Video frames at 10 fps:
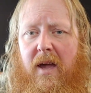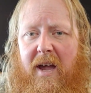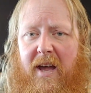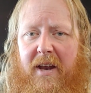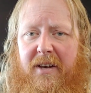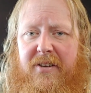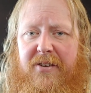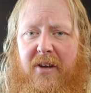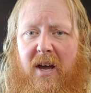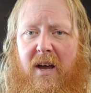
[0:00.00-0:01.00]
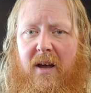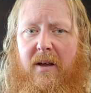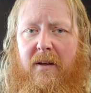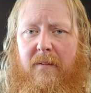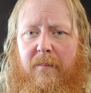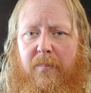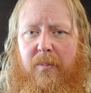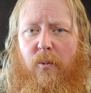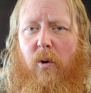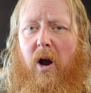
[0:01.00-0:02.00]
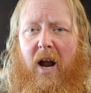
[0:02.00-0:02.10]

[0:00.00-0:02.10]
and uh, where